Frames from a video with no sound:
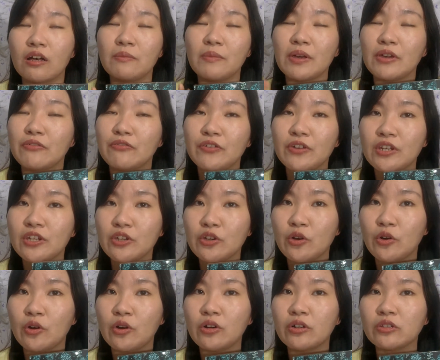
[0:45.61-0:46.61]
my
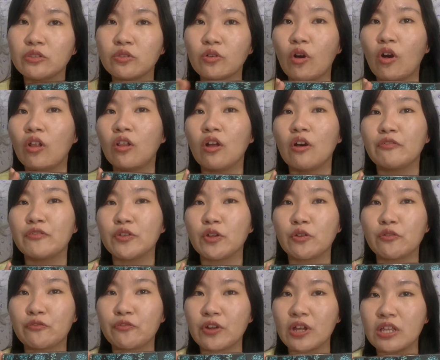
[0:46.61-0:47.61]
video to all of
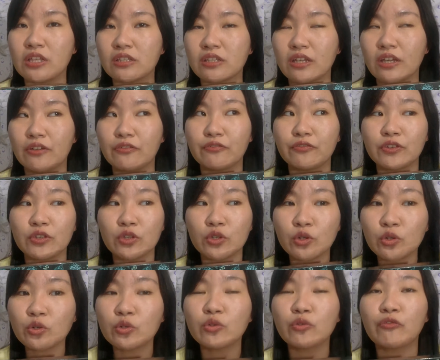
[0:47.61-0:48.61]
your friends if
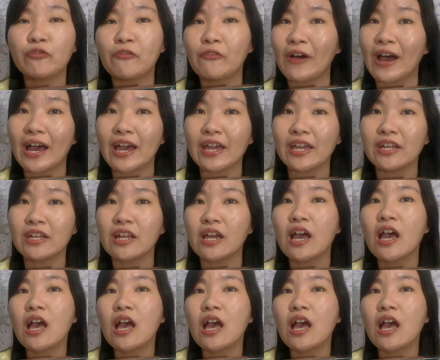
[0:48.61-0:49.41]
you find